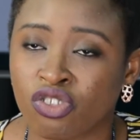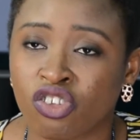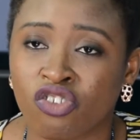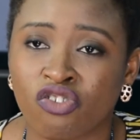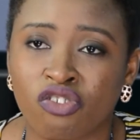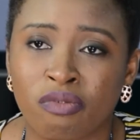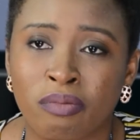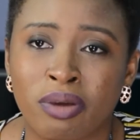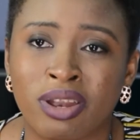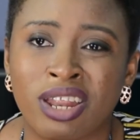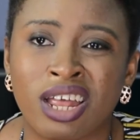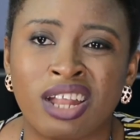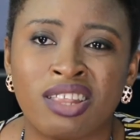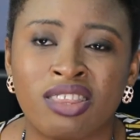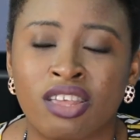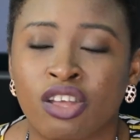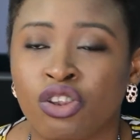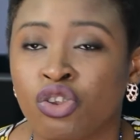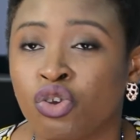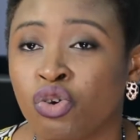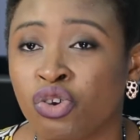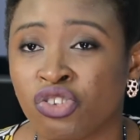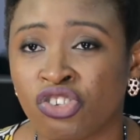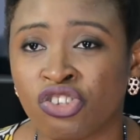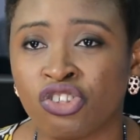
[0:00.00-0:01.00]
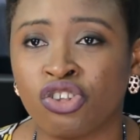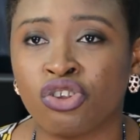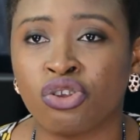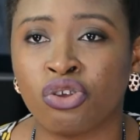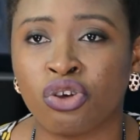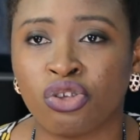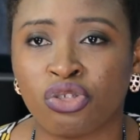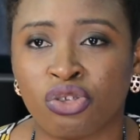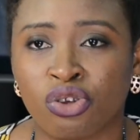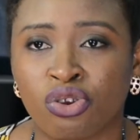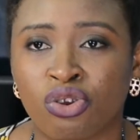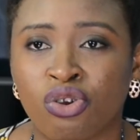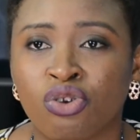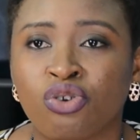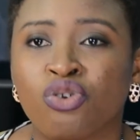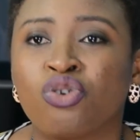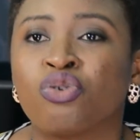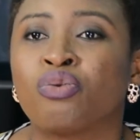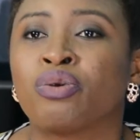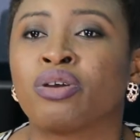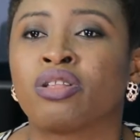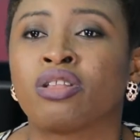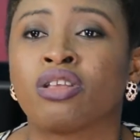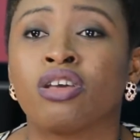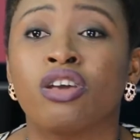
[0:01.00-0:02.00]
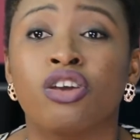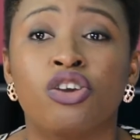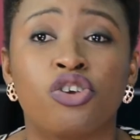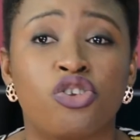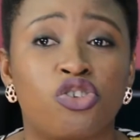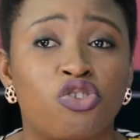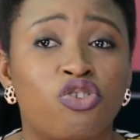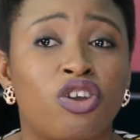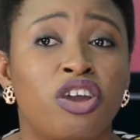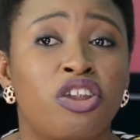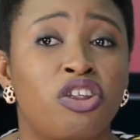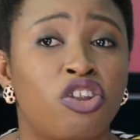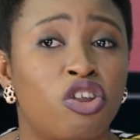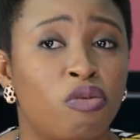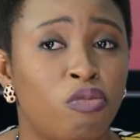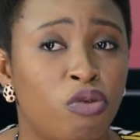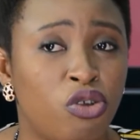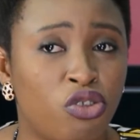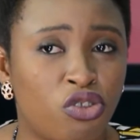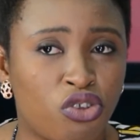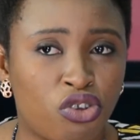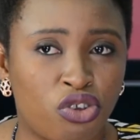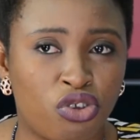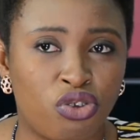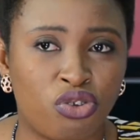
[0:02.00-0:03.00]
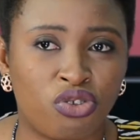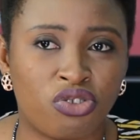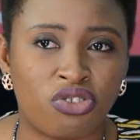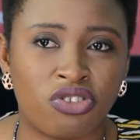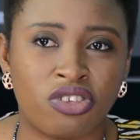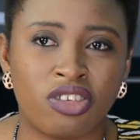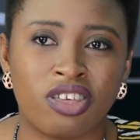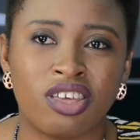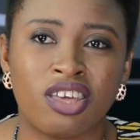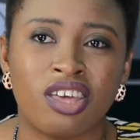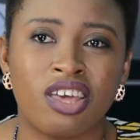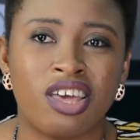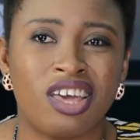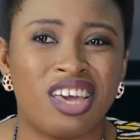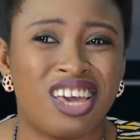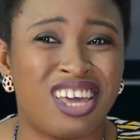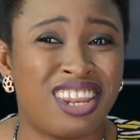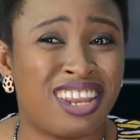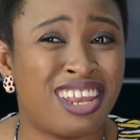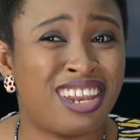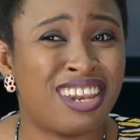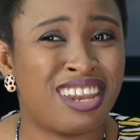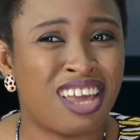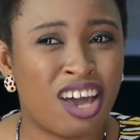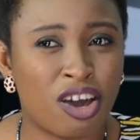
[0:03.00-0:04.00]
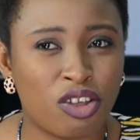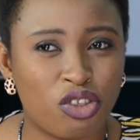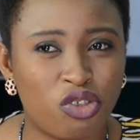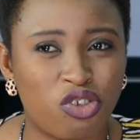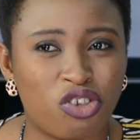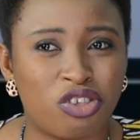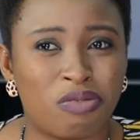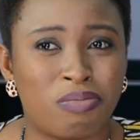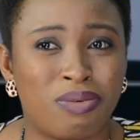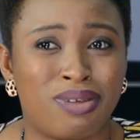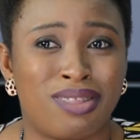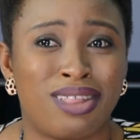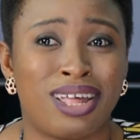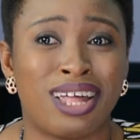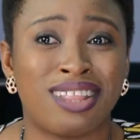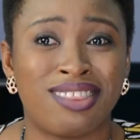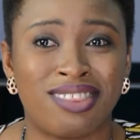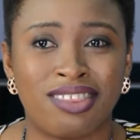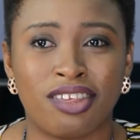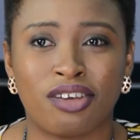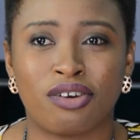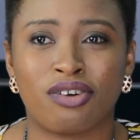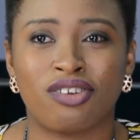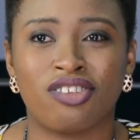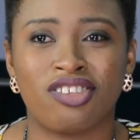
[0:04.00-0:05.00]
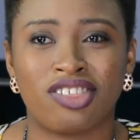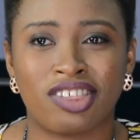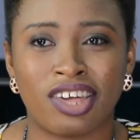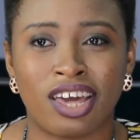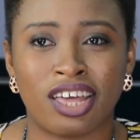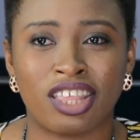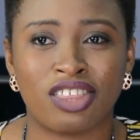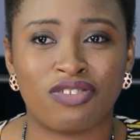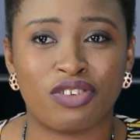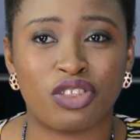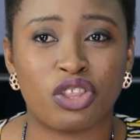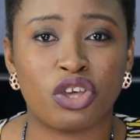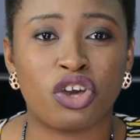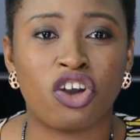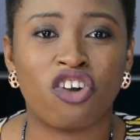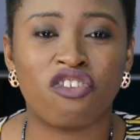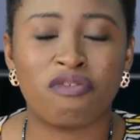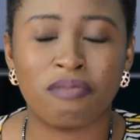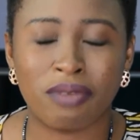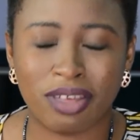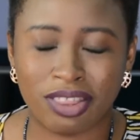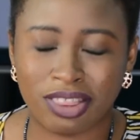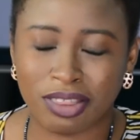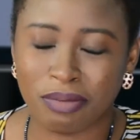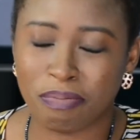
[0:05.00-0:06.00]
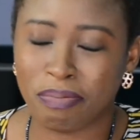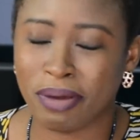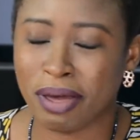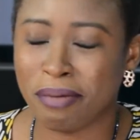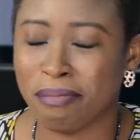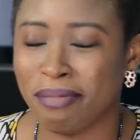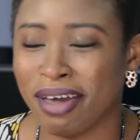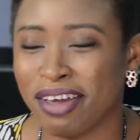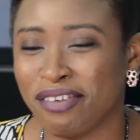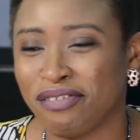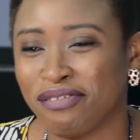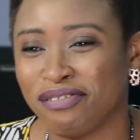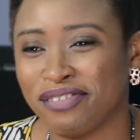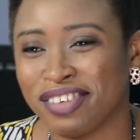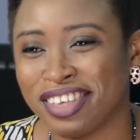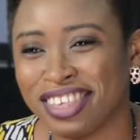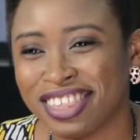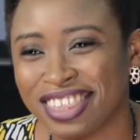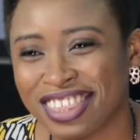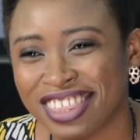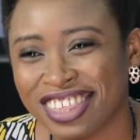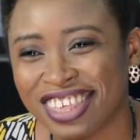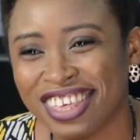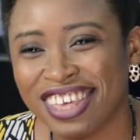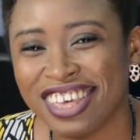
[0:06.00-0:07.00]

And my dad said, no, it's in the north, you're not going. So I ended up going to QC. And then now this was my dad's second chance for the government to pay my fees.